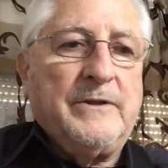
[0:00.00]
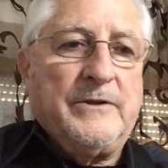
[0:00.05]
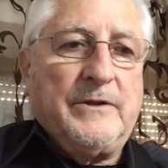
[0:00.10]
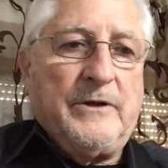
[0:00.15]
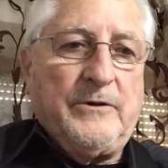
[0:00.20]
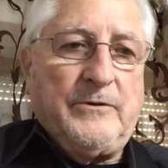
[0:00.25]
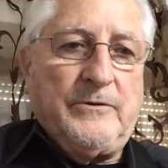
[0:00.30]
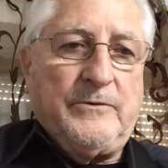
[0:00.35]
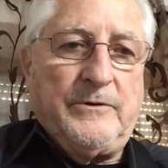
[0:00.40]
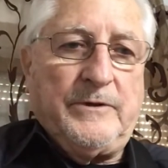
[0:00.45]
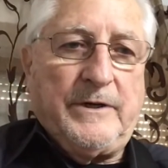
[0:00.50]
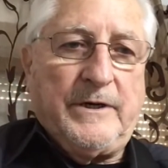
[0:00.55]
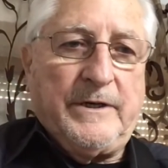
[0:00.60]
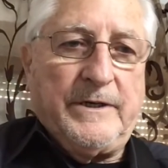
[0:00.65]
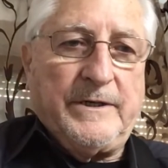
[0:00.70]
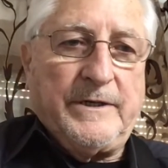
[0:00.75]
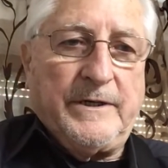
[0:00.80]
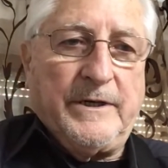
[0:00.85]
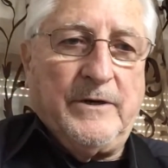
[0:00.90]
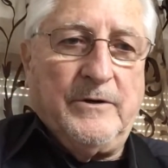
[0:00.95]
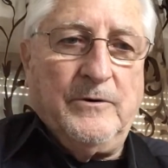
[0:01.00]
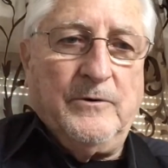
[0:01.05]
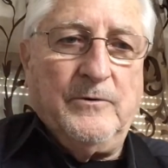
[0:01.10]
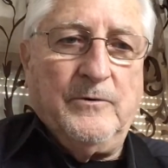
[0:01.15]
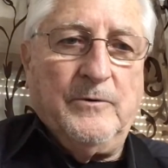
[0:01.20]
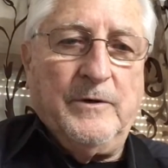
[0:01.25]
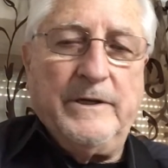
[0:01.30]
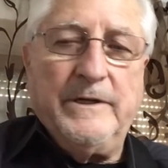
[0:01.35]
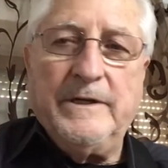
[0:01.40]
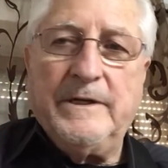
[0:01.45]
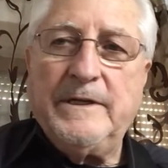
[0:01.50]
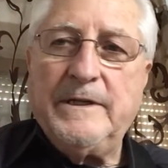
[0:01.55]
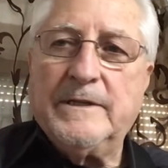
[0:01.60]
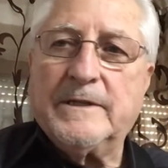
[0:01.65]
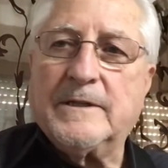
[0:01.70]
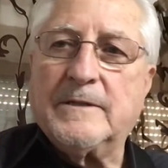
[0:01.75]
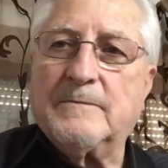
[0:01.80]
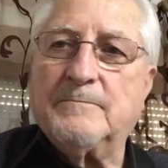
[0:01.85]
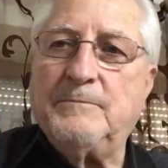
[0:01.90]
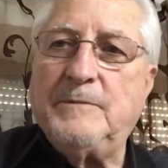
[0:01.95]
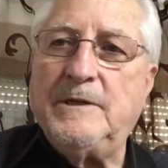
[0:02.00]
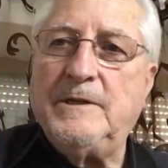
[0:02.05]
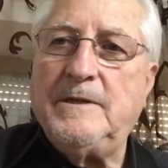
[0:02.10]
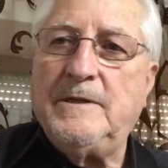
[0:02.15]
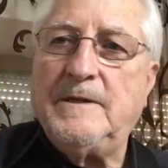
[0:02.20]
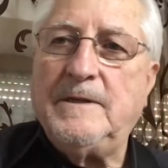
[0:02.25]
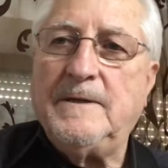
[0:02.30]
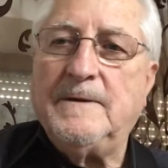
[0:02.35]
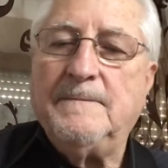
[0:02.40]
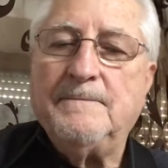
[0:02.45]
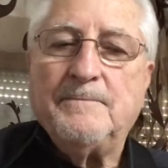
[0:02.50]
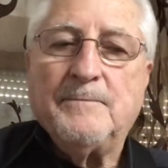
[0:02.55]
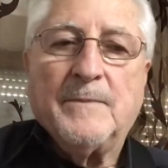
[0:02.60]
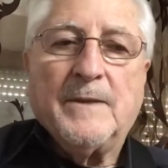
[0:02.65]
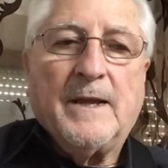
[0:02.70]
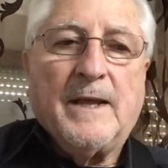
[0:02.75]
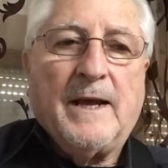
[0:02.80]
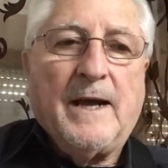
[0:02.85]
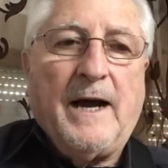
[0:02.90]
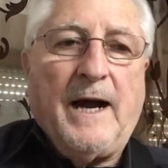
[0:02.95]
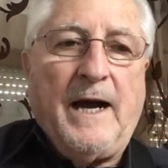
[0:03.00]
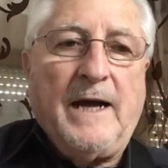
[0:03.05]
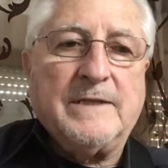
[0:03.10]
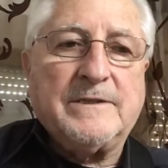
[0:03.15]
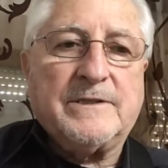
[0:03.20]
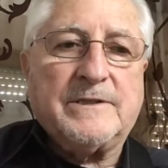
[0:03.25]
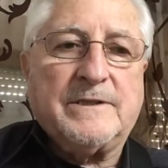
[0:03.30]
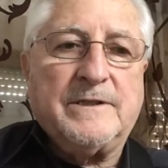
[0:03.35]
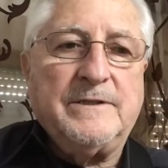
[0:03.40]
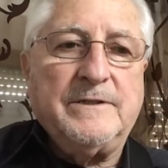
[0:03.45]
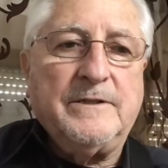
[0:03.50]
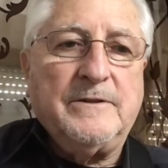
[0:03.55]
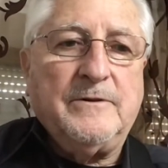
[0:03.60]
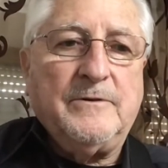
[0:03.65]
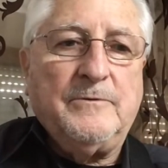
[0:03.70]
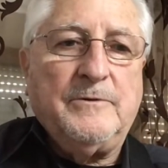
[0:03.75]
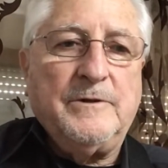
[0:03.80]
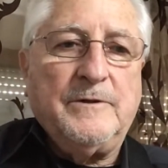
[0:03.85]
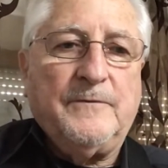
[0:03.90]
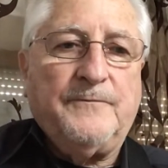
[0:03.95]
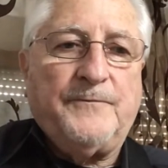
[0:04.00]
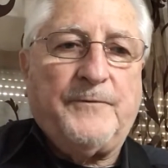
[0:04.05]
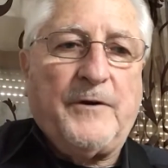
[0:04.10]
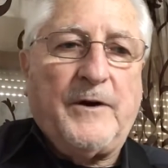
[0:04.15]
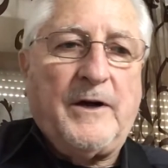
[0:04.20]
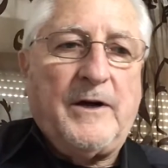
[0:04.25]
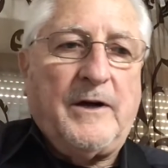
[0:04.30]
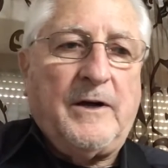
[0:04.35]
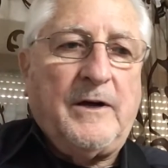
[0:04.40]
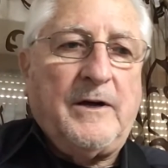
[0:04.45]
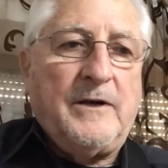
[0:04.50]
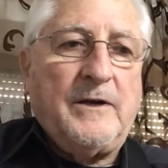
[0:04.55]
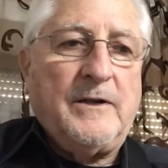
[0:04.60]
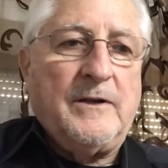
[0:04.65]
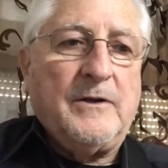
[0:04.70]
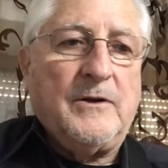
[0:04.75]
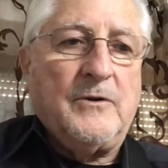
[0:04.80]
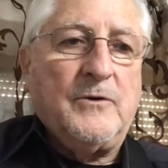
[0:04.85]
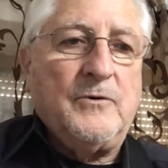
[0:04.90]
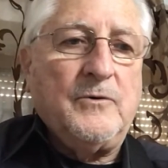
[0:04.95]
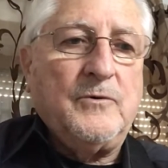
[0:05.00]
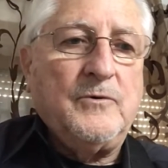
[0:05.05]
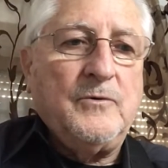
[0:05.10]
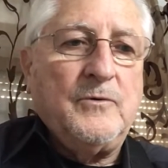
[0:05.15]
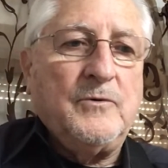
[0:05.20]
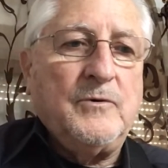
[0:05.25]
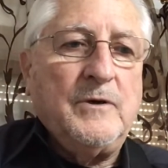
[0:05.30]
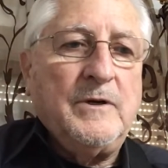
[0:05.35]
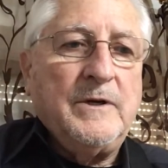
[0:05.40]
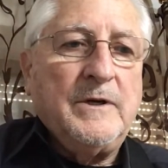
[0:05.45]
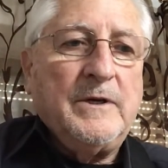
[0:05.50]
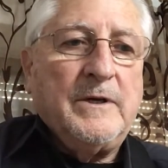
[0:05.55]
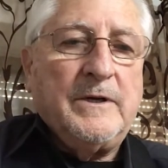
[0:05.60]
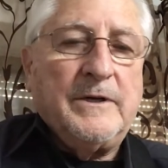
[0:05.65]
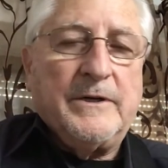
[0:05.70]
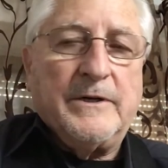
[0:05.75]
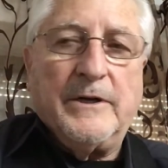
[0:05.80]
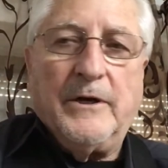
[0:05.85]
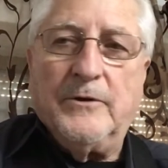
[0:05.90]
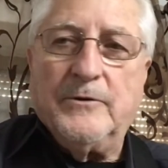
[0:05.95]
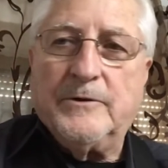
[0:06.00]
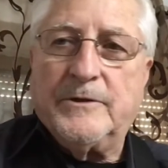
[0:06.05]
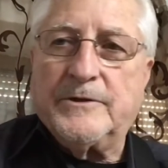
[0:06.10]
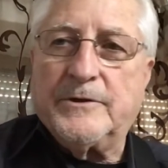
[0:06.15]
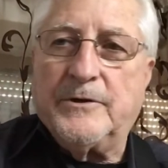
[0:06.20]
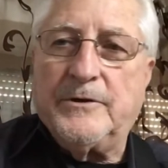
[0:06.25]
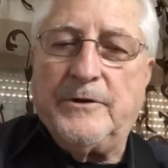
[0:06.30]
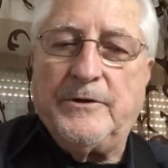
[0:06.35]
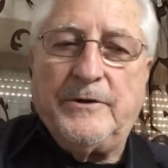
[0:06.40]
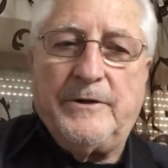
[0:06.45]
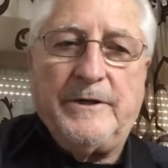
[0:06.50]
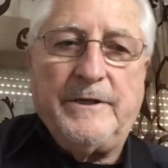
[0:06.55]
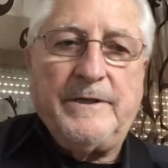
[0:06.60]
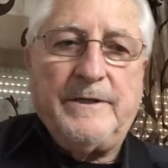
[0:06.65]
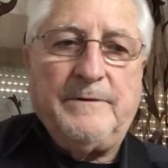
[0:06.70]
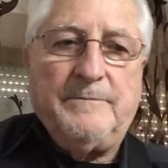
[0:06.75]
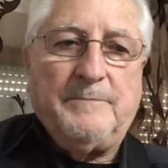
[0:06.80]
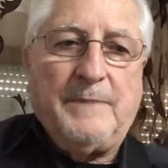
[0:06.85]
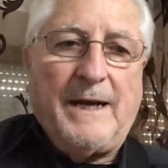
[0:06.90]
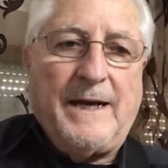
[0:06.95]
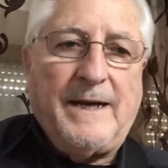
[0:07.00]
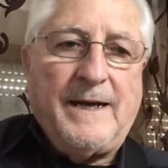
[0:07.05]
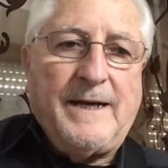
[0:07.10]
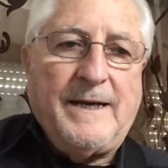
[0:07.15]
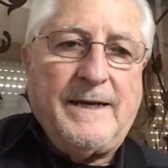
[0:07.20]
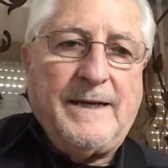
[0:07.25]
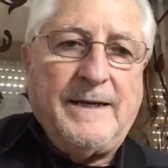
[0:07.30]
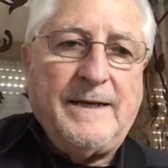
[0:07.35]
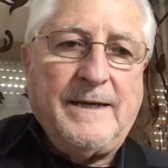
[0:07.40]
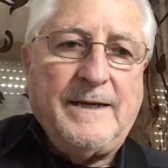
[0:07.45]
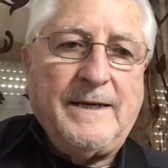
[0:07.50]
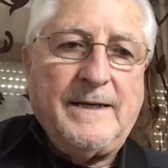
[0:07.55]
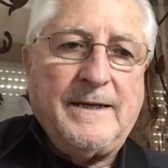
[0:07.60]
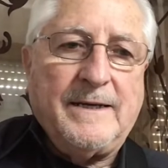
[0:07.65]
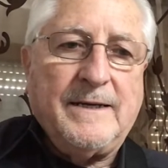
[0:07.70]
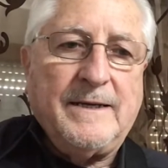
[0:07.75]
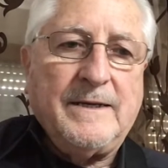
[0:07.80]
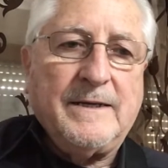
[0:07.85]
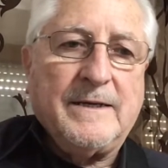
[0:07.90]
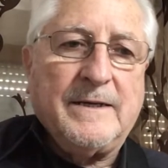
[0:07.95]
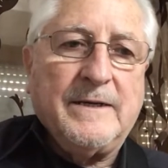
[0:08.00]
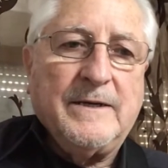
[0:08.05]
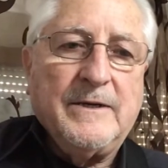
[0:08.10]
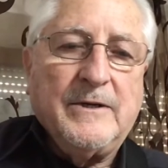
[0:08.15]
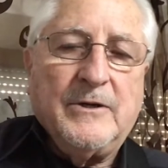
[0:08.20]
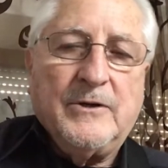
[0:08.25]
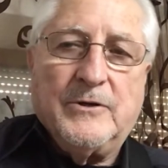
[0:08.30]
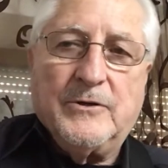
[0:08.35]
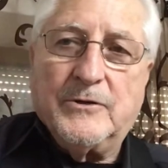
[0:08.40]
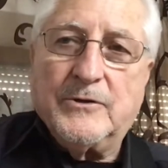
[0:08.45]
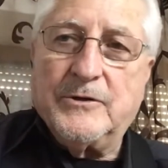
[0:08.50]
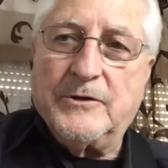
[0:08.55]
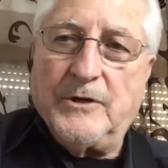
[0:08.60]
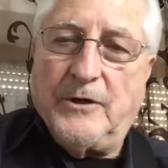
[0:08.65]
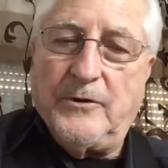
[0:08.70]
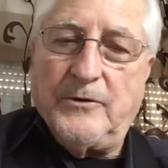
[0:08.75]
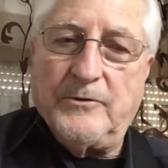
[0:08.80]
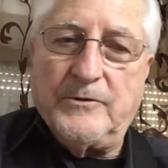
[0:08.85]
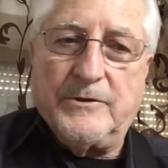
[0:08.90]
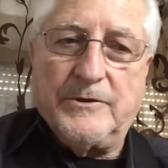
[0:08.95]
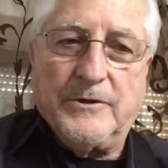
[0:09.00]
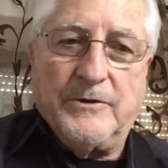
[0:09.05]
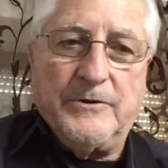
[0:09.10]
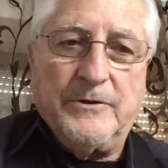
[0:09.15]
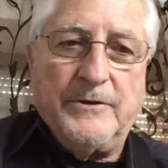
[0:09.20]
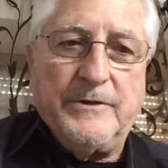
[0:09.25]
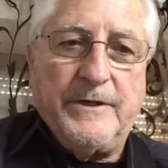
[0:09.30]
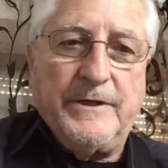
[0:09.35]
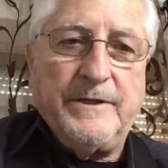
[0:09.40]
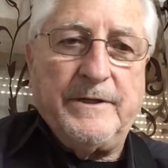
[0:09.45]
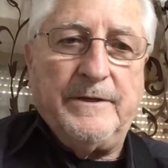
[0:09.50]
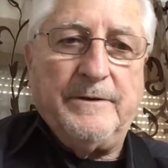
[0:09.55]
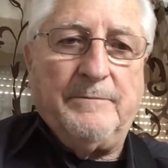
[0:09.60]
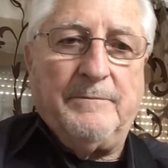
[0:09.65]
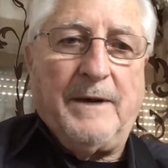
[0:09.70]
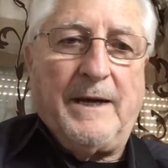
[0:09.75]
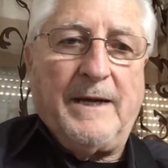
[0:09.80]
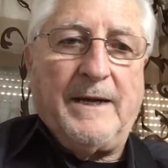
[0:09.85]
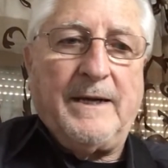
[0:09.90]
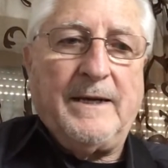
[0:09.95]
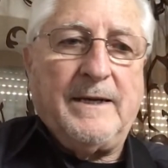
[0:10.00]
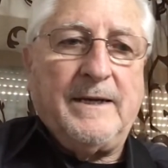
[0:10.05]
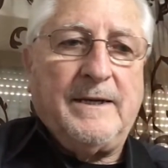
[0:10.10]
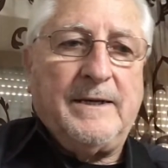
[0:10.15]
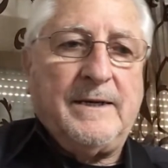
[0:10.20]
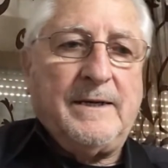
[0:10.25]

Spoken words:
Though none go with me, I still will follow. No turning back, no turning back.